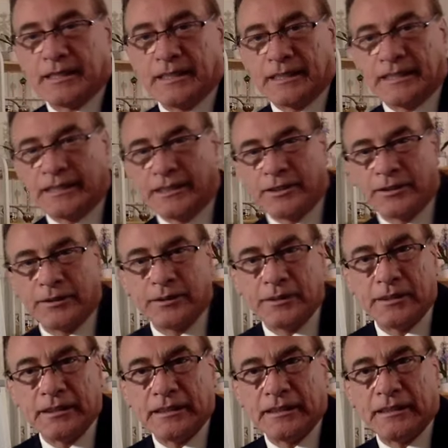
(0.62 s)
Hello,
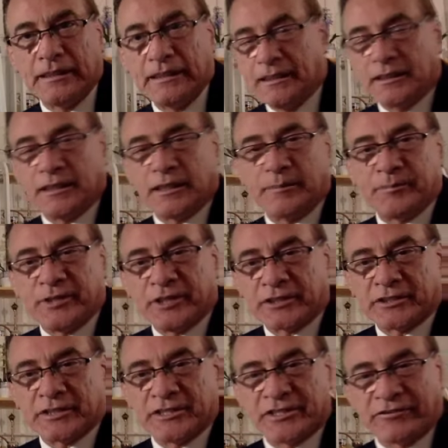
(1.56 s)
I'm
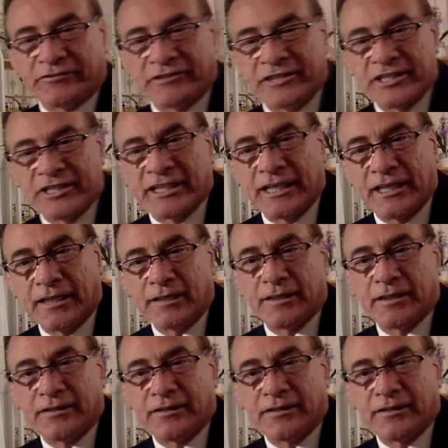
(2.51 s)
Dr. Geoffrey Tickell